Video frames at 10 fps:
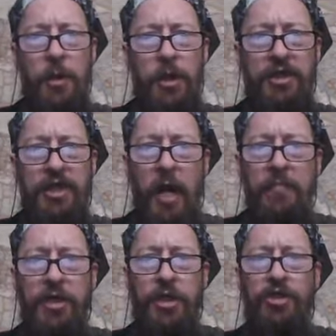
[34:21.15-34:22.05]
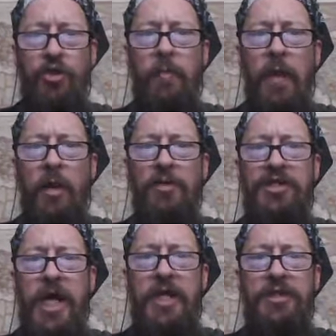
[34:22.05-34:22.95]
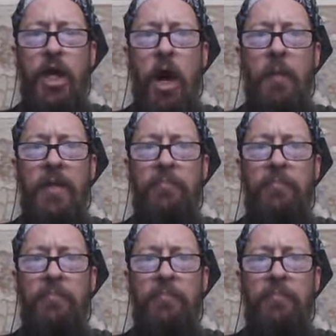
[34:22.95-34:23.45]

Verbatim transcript: For the time to destroy mountains has come,